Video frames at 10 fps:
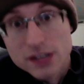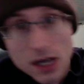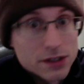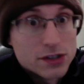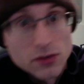
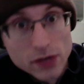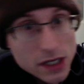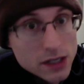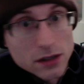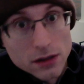on the
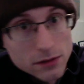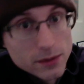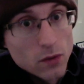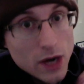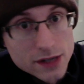screen a little
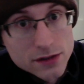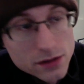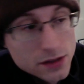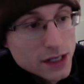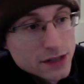bit
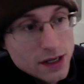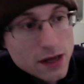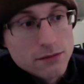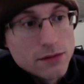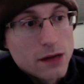wiser next
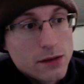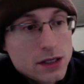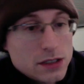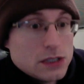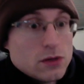time, maybe?
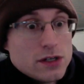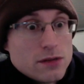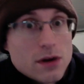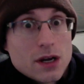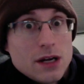Question
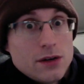mark? I don't